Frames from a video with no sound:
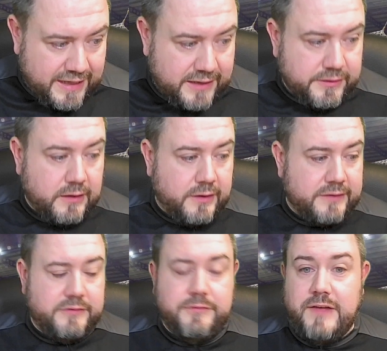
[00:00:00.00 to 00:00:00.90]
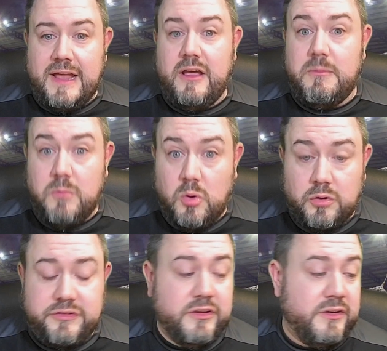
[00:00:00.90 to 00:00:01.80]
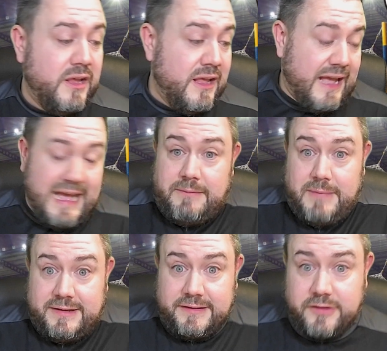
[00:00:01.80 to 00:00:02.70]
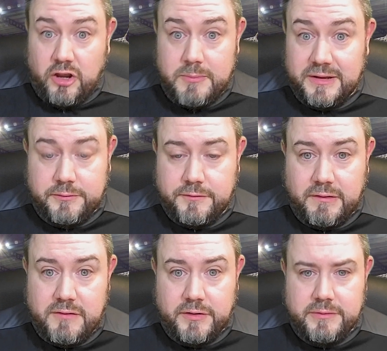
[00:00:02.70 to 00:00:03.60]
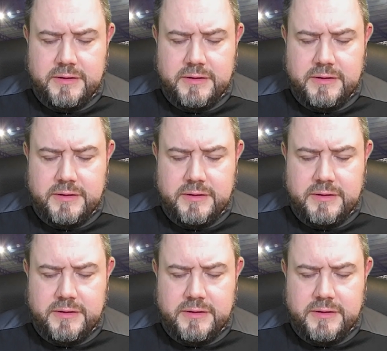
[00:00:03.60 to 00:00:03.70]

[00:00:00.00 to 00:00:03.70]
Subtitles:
And the likes of Vela, Morton, and Mendes Gomes were very, very,